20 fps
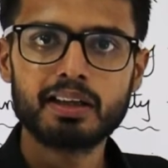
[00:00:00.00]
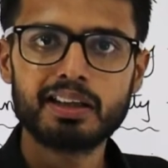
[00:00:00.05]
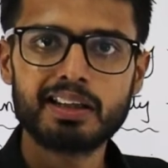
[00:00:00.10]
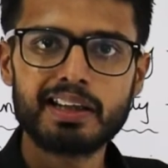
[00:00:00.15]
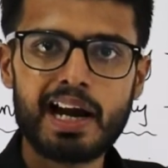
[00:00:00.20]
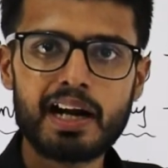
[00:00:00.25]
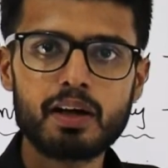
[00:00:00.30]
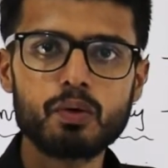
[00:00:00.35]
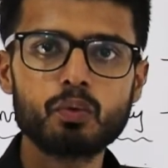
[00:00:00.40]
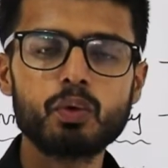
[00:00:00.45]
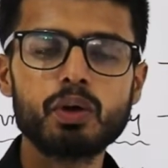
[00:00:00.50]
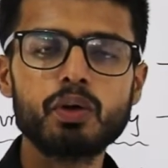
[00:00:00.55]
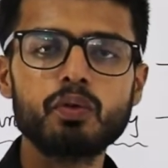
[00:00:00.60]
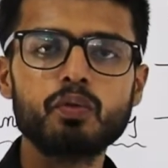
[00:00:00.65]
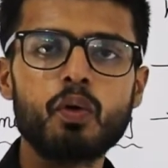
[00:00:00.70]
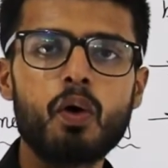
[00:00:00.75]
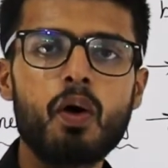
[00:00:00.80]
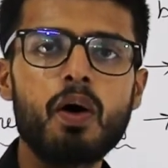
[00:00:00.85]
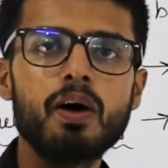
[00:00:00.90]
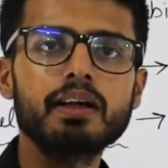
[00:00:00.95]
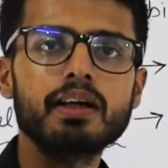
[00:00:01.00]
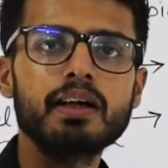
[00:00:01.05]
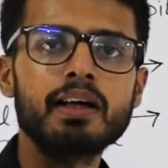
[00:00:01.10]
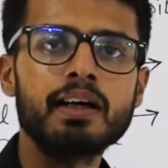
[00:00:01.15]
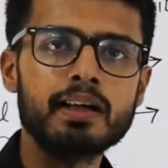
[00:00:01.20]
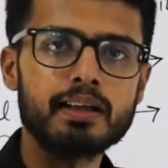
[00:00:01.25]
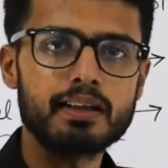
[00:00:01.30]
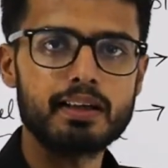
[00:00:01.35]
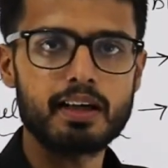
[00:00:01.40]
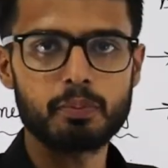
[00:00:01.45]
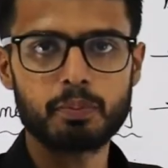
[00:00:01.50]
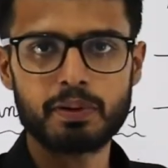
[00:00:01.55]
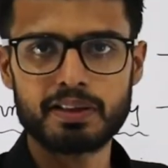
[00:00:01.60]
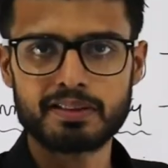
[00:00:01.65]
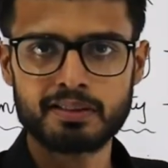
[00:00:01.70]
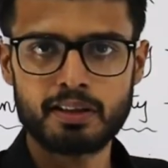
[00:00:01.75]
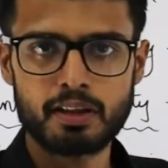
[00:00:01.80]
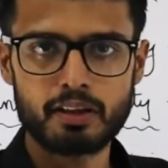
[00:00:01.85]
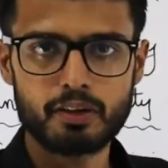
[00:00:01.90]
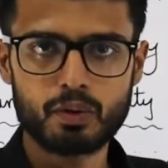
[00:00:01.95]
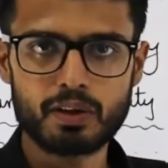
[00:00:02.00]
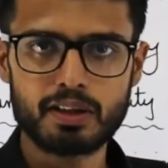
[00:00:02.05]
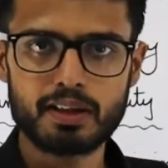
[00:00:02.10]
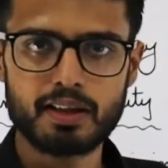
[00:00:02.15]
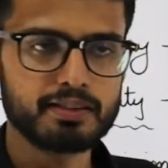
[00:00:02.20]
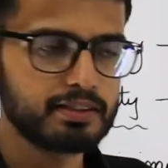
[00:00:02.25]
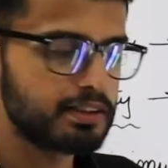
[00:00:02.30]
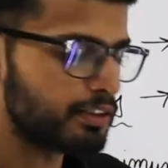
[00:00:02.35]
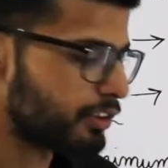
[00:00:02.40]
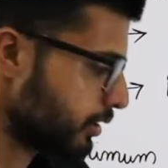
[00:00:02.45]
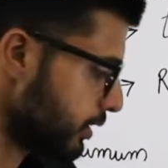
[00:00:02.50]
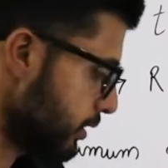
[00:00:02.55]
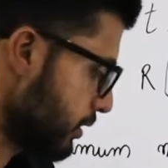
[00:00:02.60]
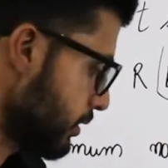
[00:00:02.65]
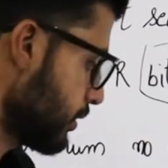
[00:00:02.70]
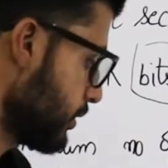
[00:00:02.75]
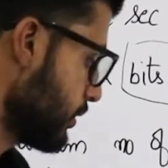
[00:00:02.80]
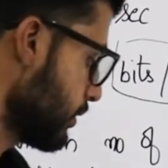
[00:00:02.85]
that we want 100% utilization.